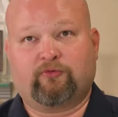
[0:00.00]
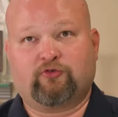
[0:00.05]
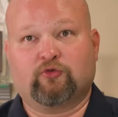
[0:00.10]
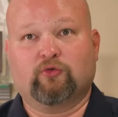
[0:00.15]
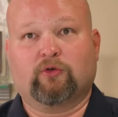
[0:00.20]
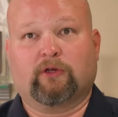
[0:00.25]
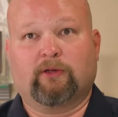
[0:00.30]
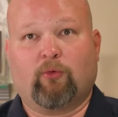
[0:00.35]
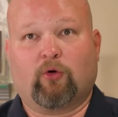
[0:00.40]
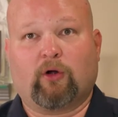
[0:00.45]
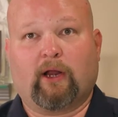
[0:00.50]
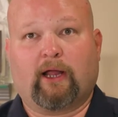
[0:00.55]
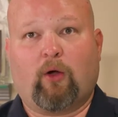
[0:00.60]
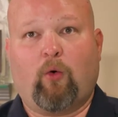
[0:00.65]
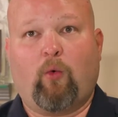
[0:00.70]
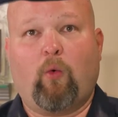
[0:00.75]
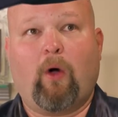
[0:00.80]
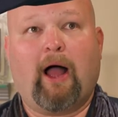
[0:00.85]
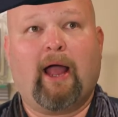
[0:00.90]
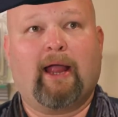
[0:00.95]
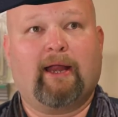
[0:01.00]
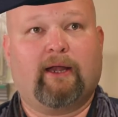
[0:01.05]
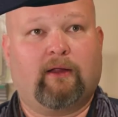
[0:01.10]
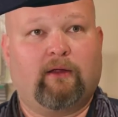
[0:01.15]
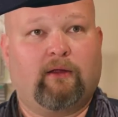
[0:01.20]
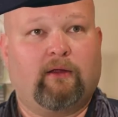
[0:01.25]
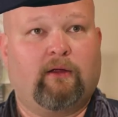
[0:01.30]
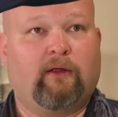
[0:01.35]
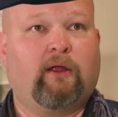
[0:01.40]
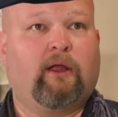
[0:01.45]
truly more like a wine
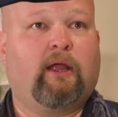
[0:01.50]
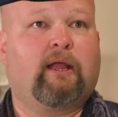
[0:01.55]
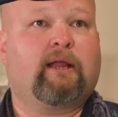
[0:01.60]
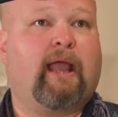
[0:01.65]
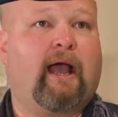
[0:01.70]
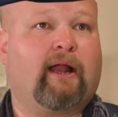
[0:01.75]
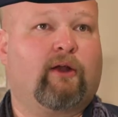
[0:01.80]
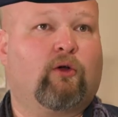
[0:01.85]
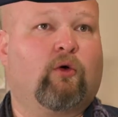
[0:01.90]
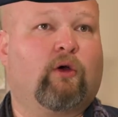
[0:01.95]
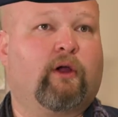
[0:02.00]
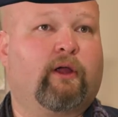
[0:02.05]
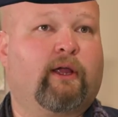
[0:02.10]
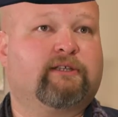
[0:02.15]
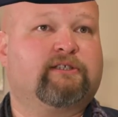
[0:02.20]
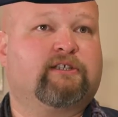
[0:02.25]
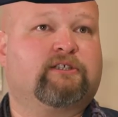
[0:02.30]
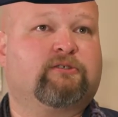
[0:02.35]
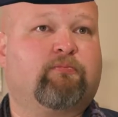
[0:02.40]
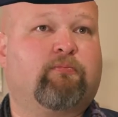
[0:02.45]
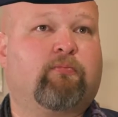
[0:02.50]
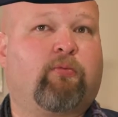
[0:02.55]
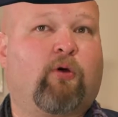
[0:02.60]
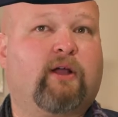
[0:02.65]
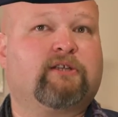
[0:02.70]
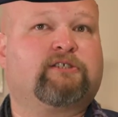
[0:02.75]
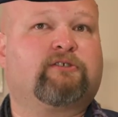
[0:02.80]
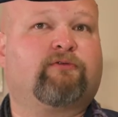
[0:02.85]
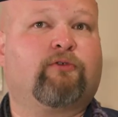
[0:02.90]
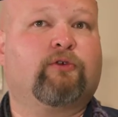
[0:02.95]
category because it's
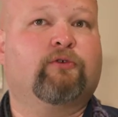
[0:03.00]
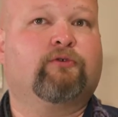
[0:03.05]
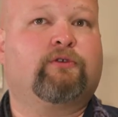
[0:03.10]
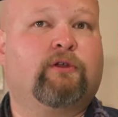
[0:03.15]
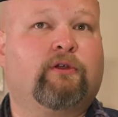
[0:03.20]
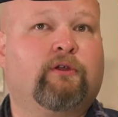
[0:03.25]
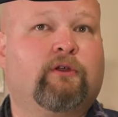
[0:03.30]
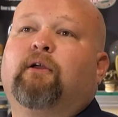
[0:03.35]
pressed fruit.